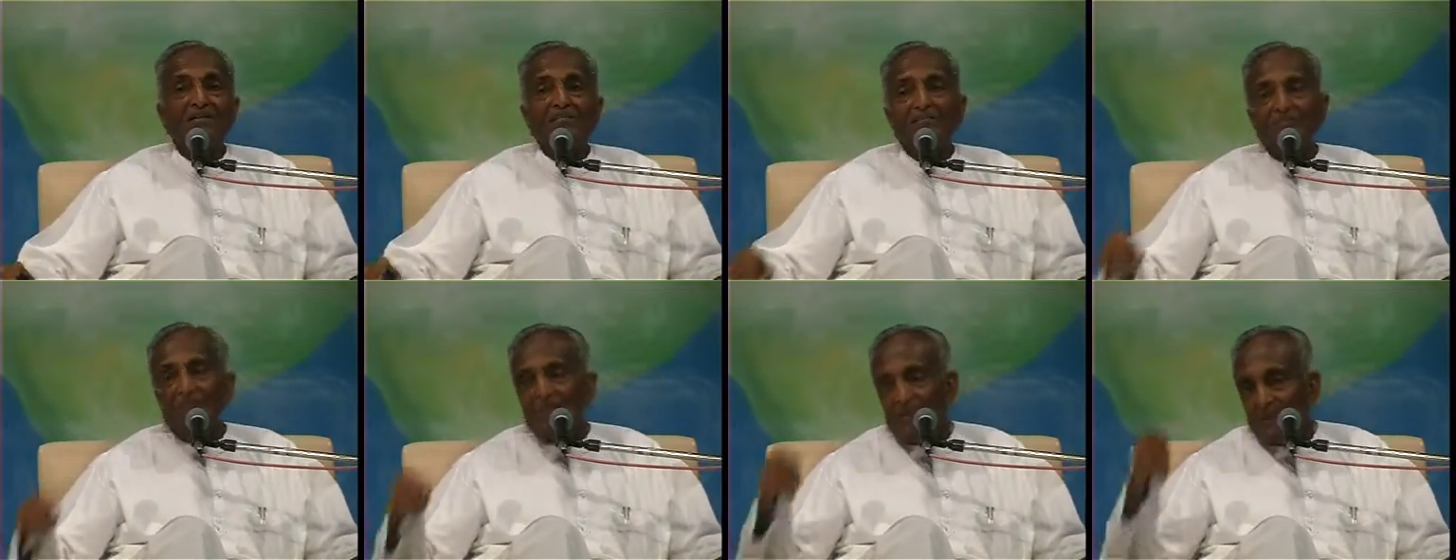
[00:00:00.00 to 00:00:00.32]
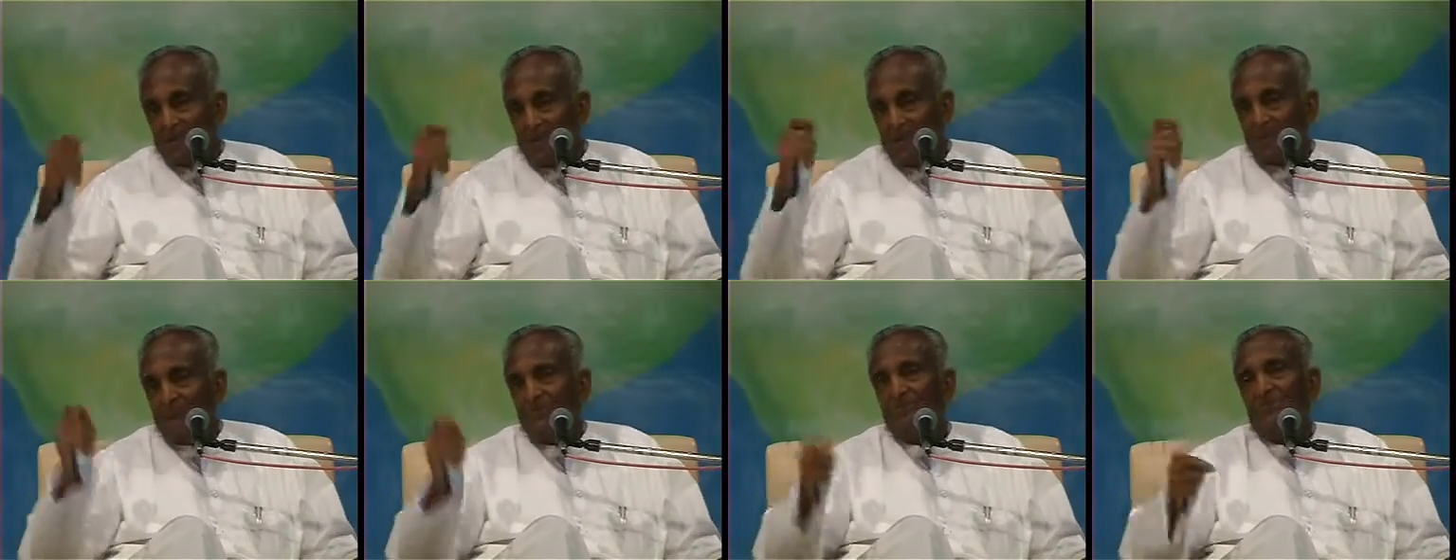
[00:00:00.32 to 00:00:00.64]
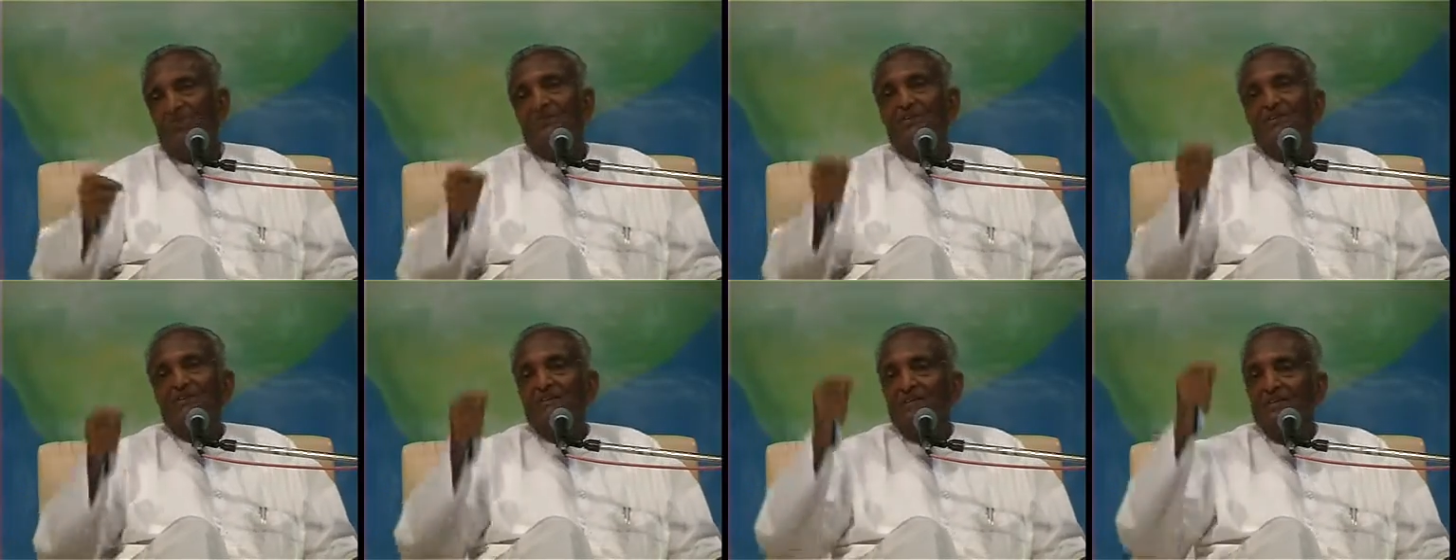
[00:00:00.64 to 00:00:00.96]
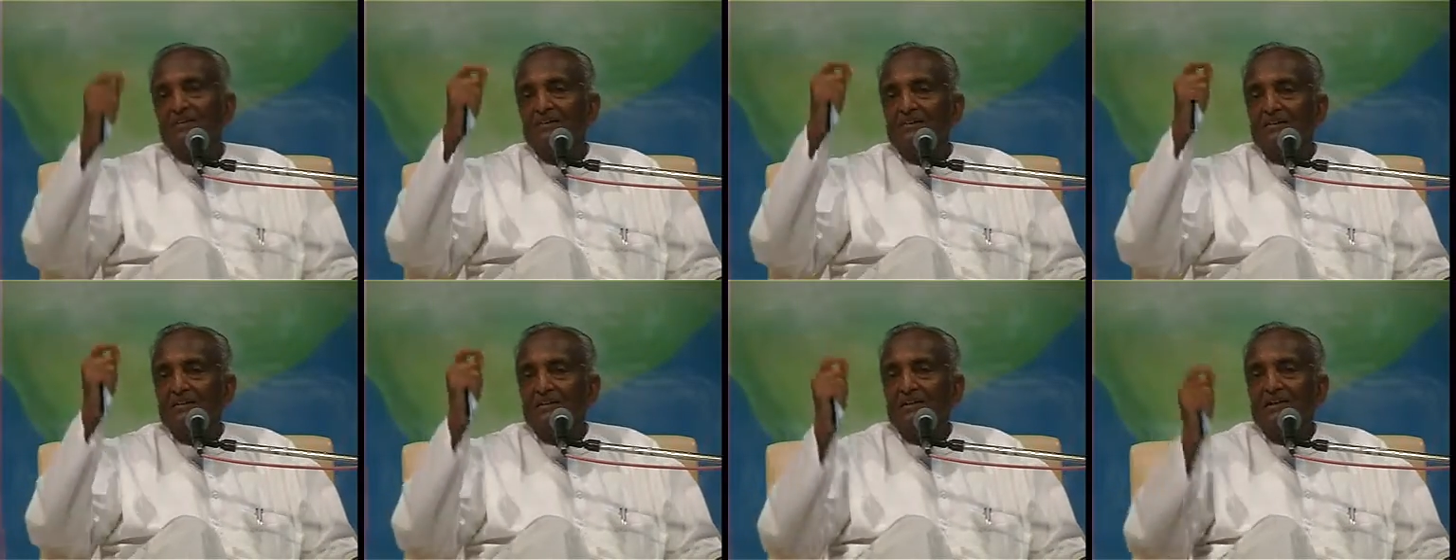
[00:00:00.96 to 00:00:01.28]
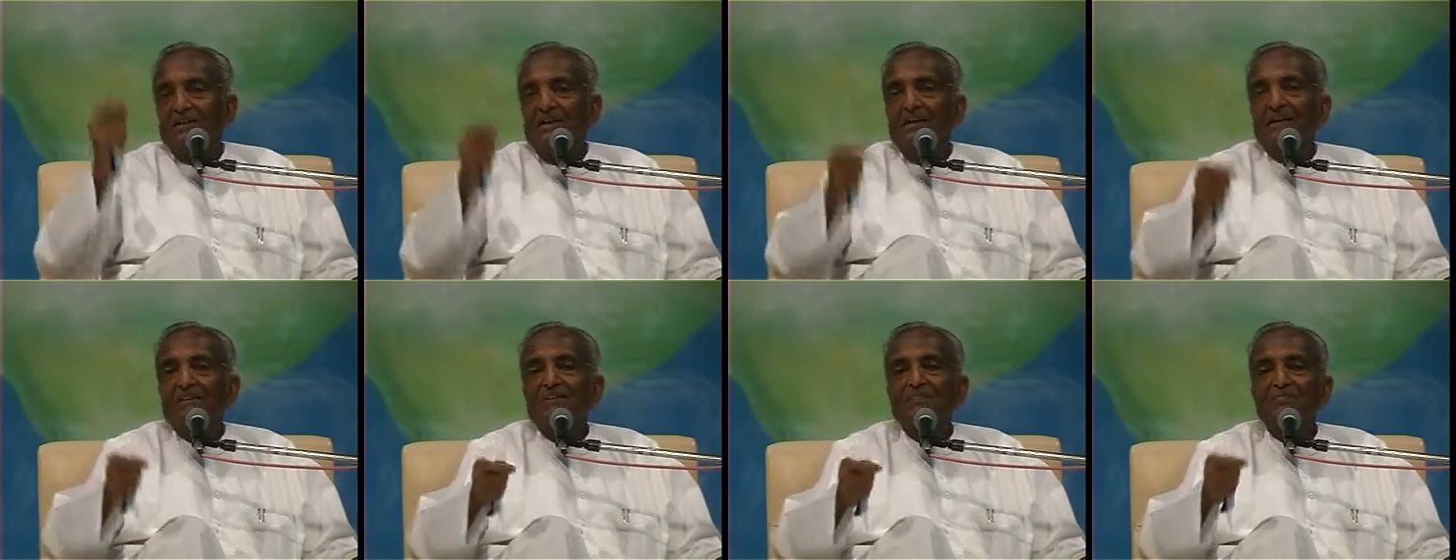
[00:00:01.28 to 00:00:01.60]
But I want
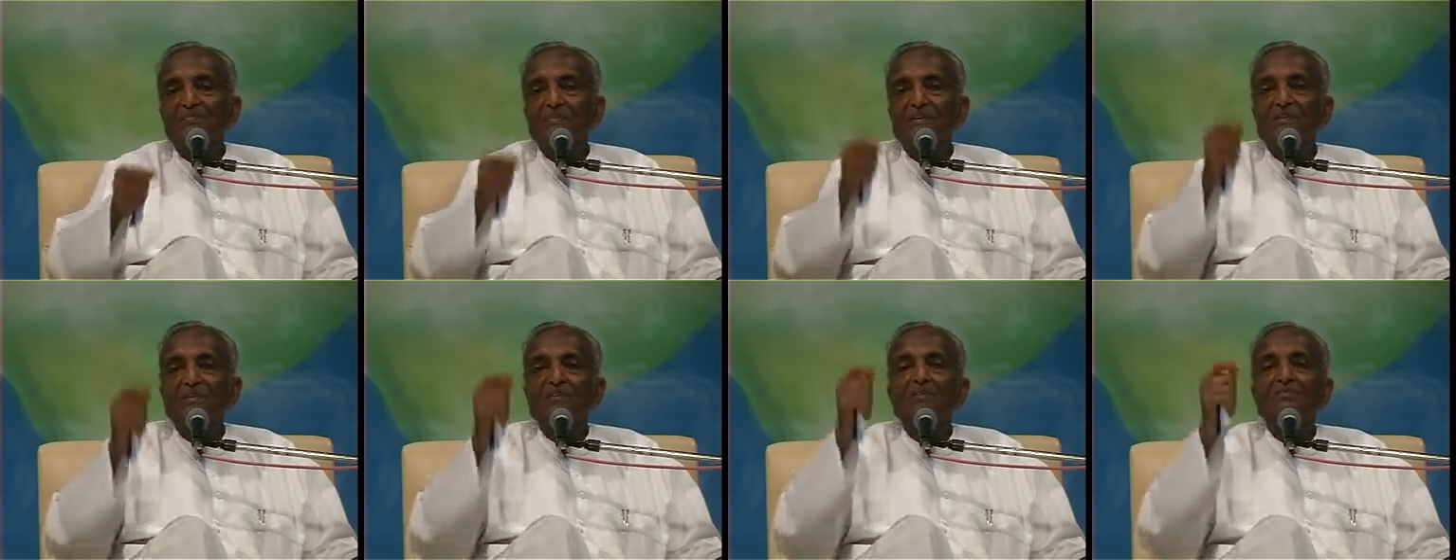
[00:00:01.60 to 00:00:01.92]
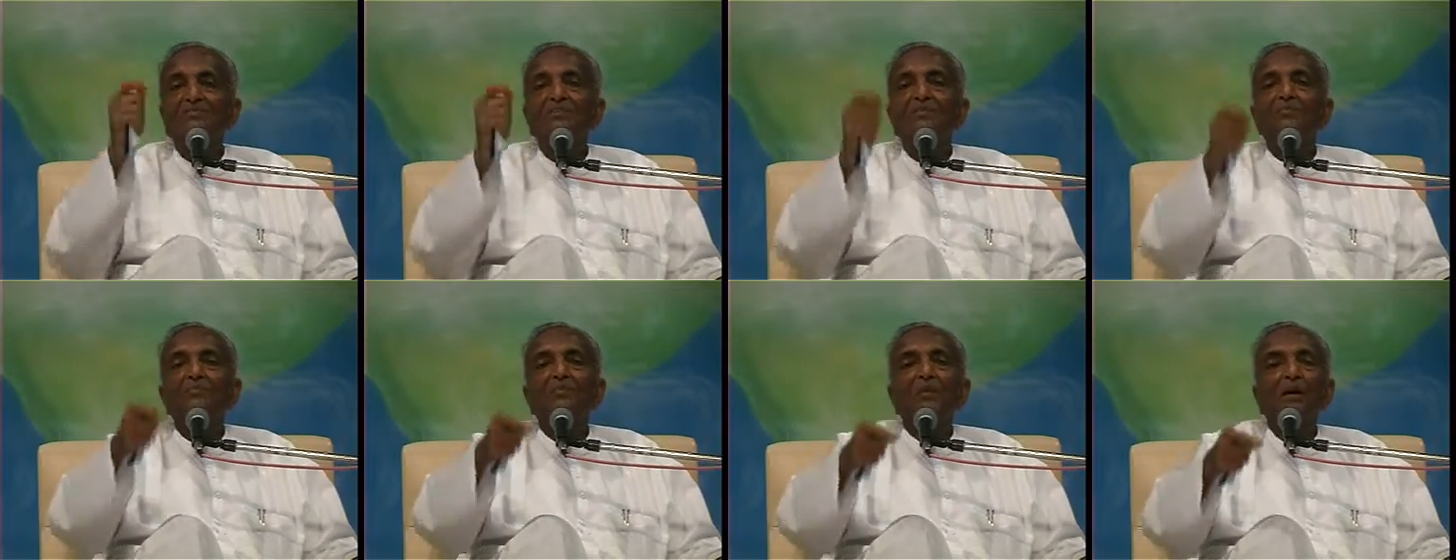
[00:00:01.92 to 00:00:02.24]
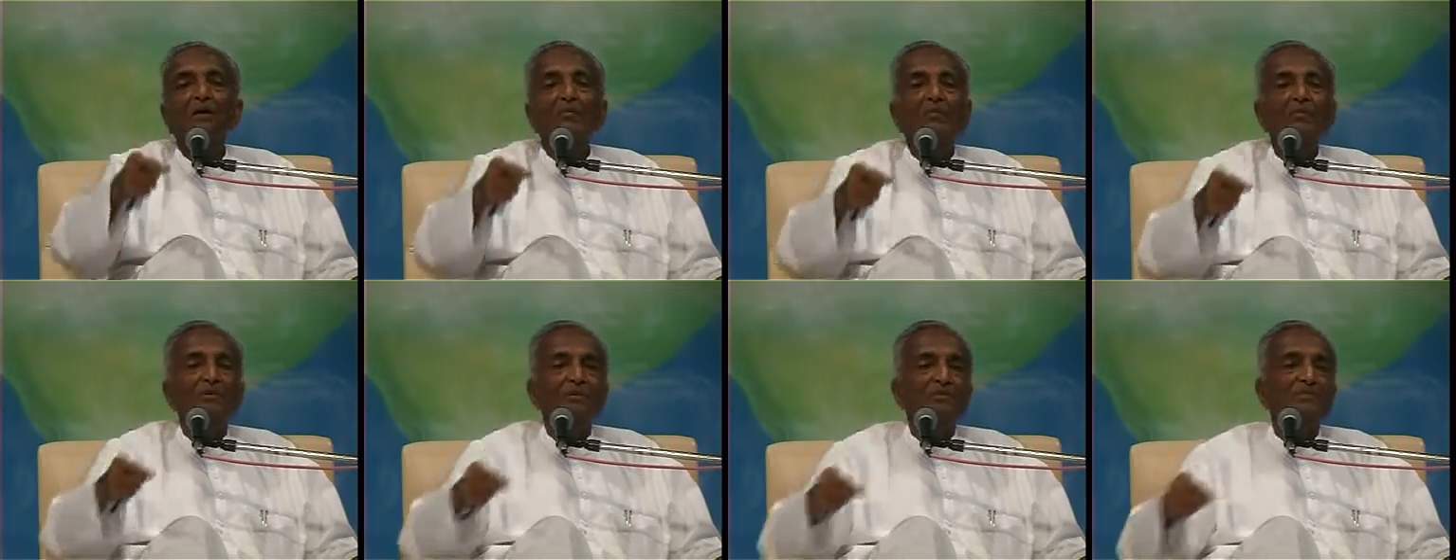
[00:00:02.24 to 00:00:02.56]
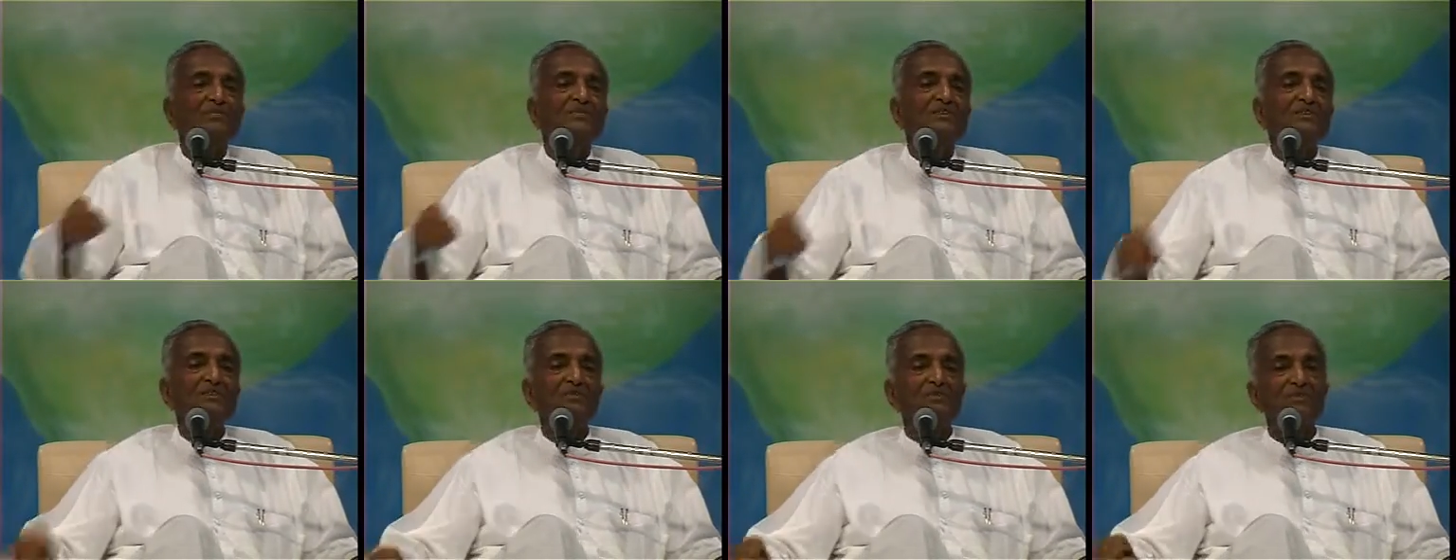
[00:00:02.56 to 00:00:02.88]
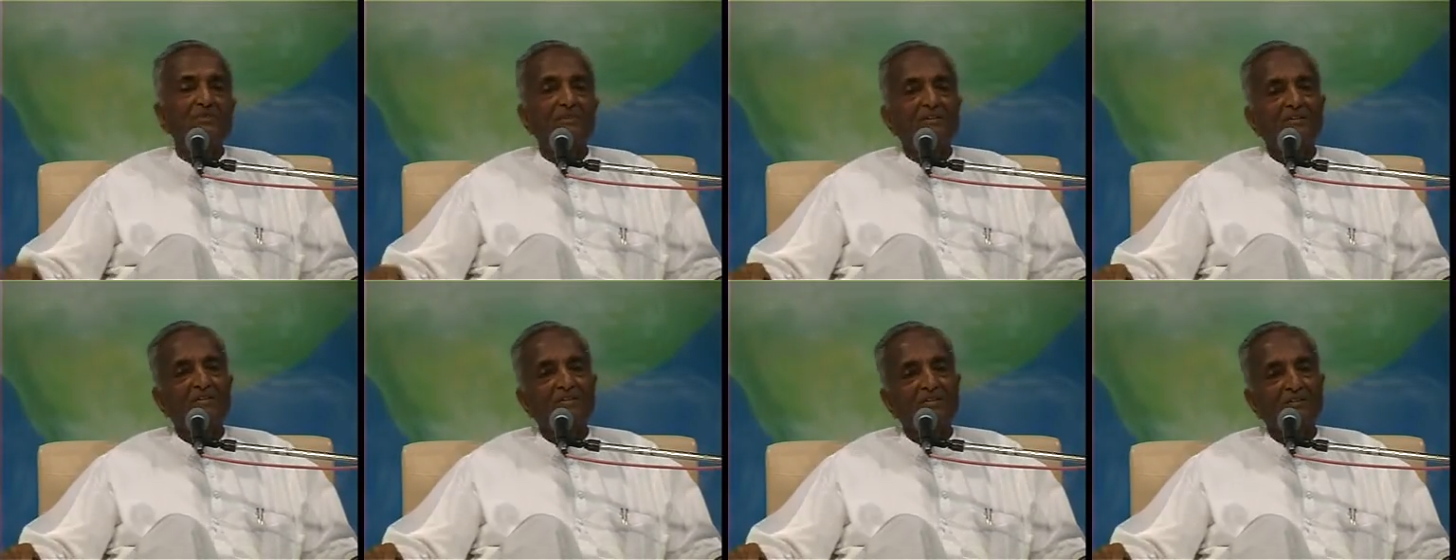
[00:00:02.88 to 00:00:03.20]
experience of power of
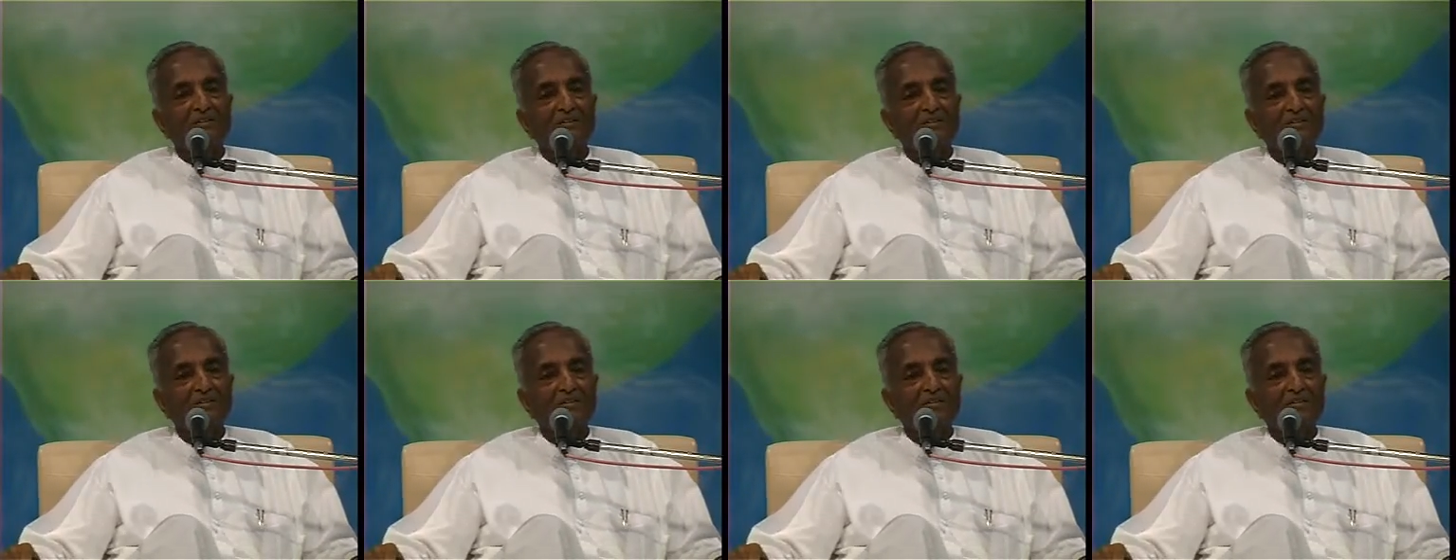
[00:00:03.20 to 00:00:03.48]
judgment.